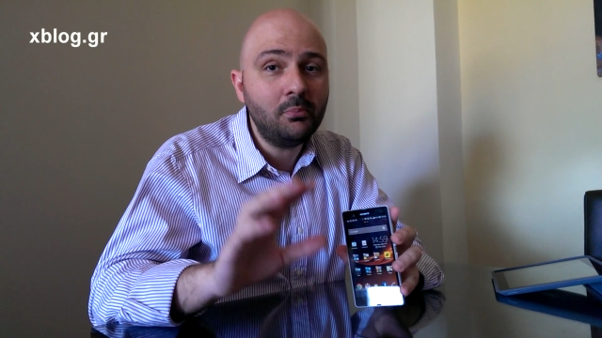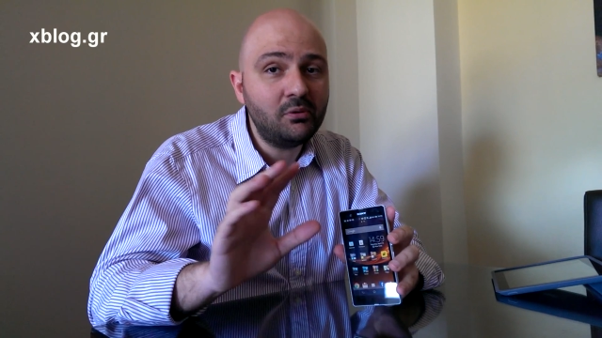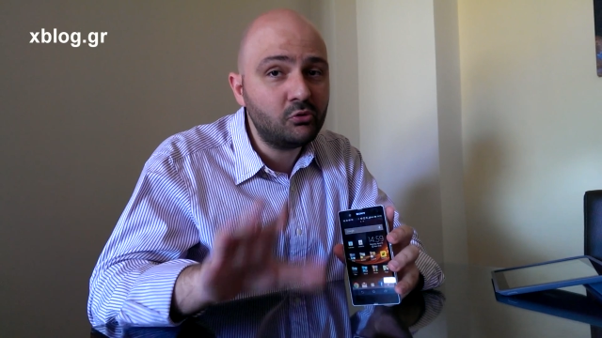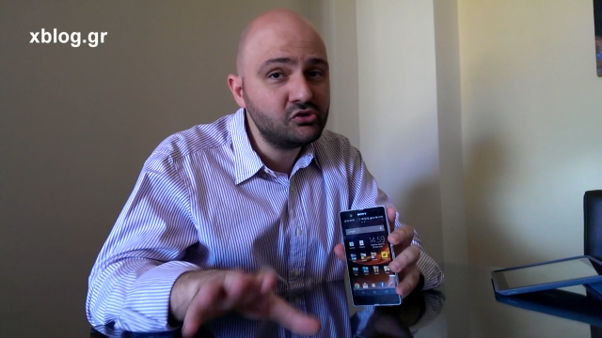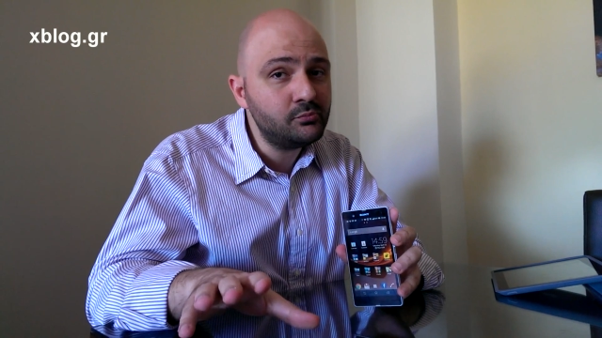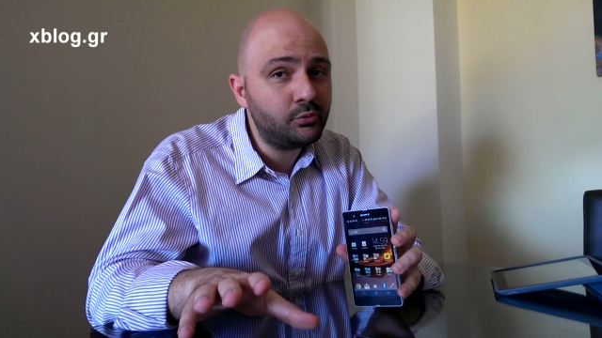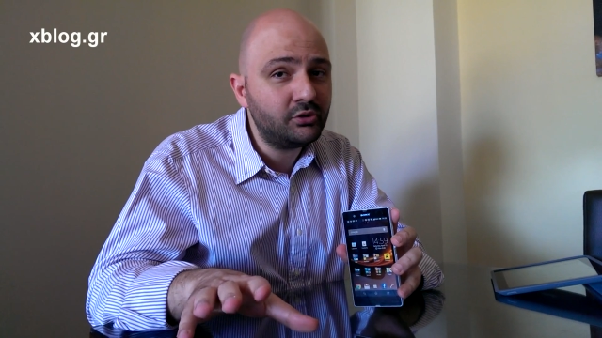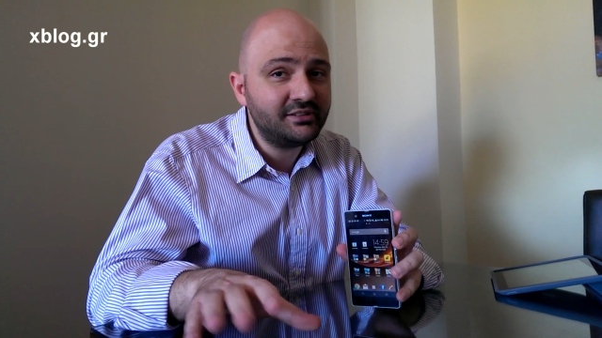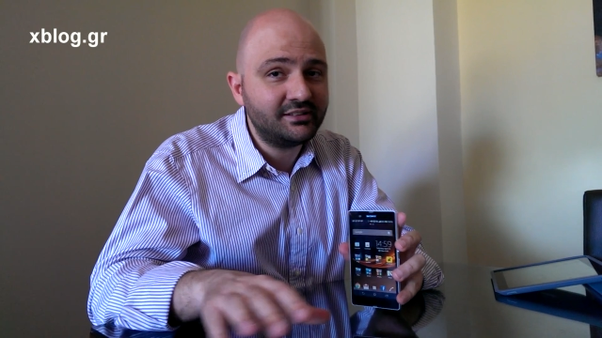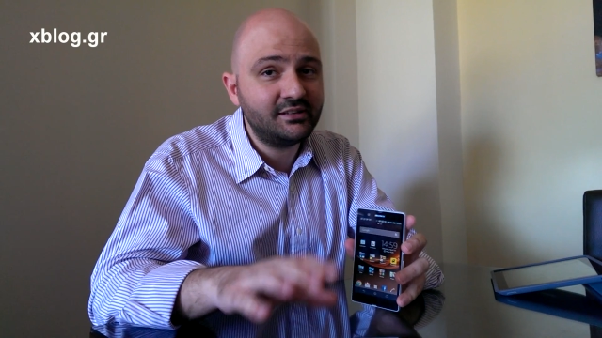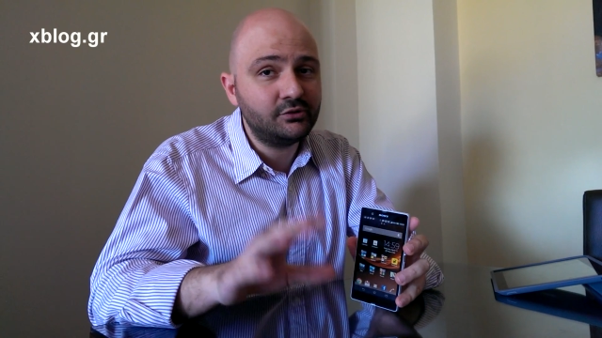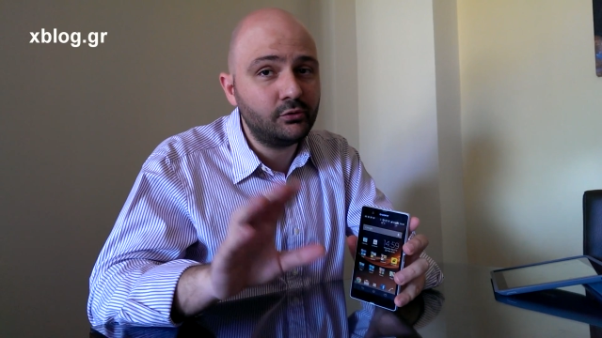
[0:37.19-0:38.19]
but most
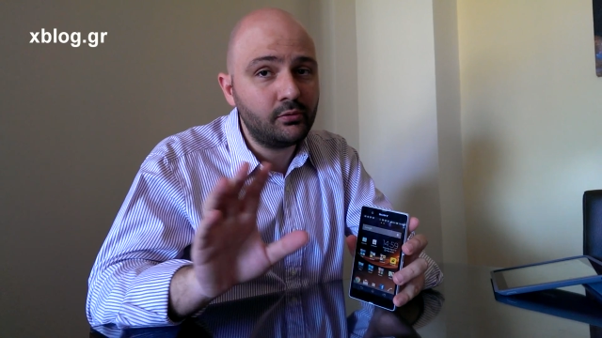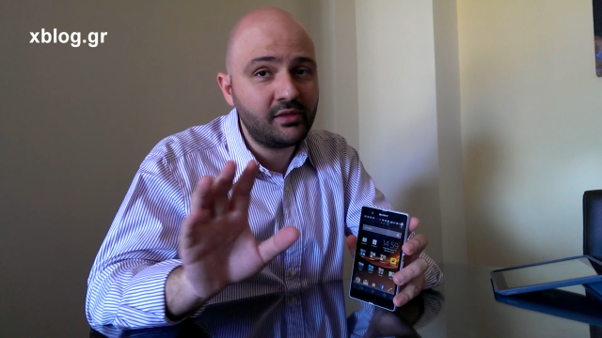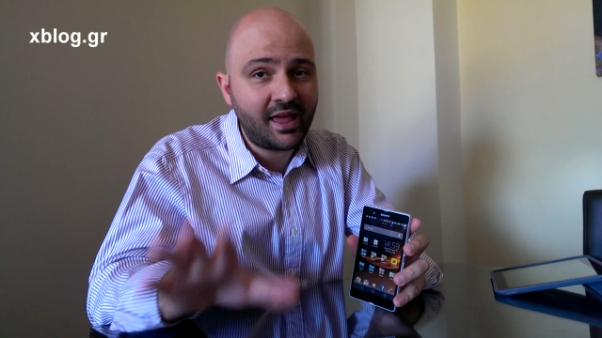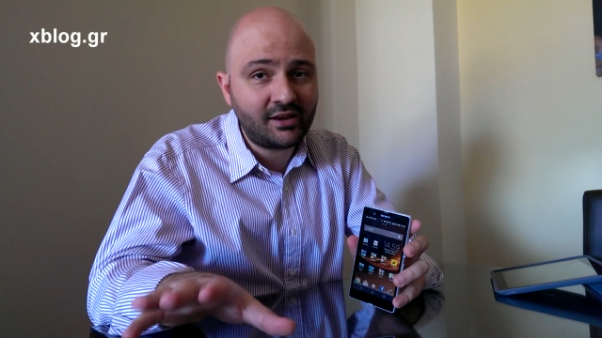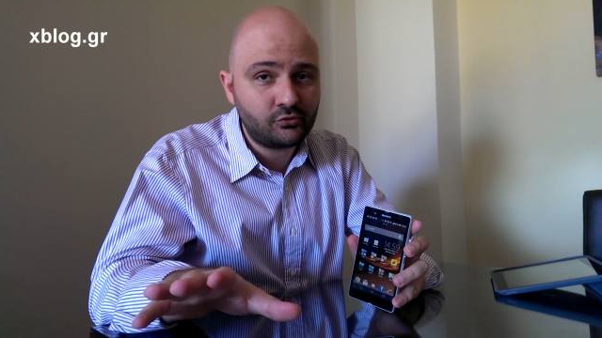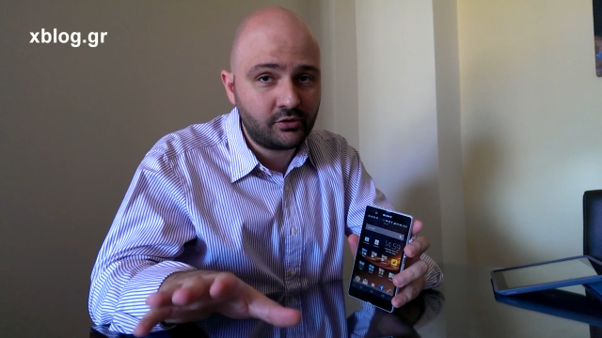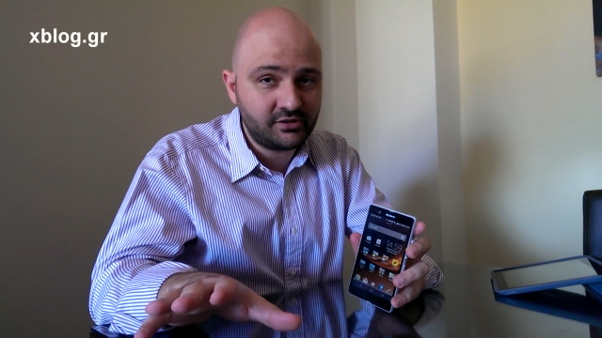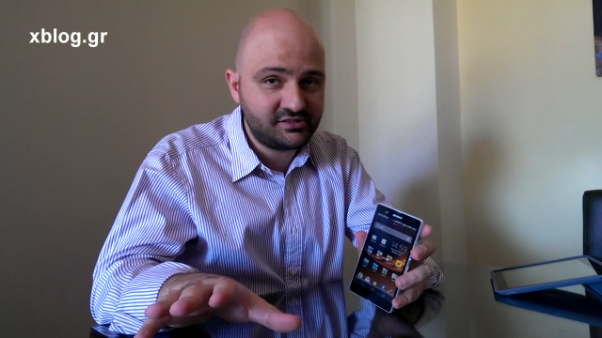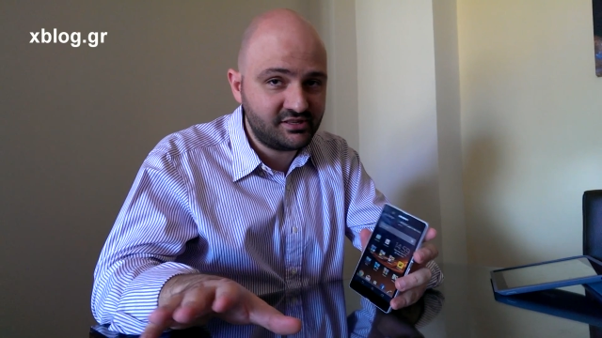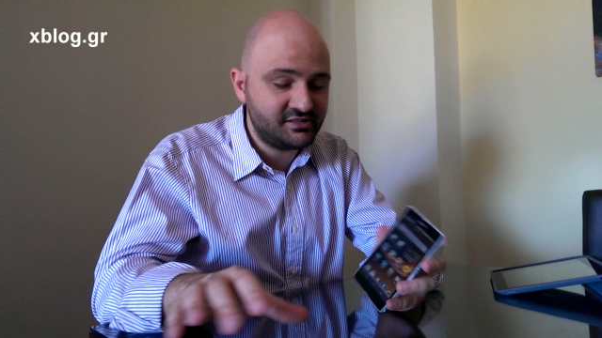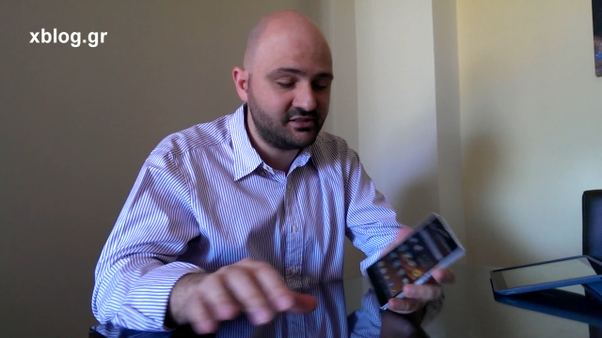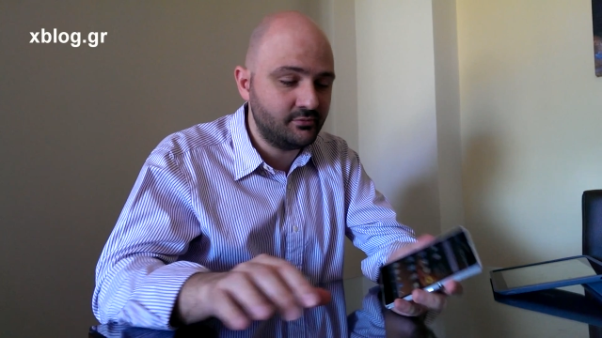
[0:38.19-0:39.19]
importantly to the Android
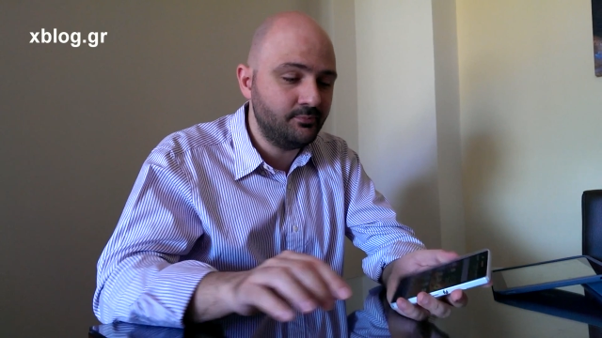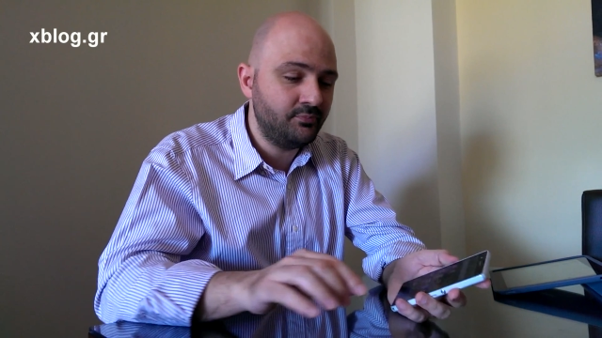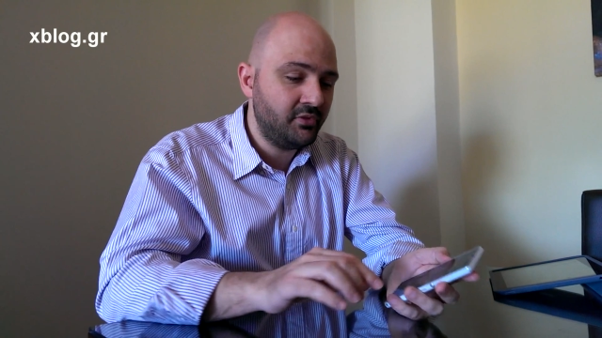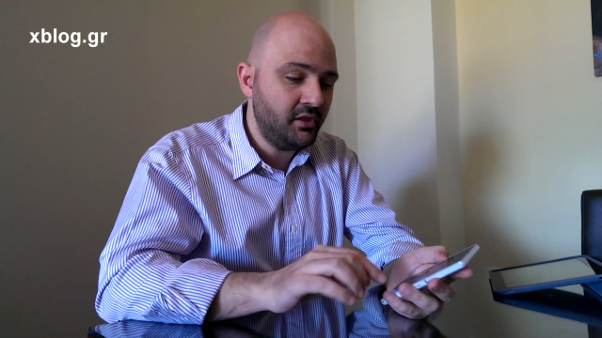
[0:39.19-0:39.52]
system.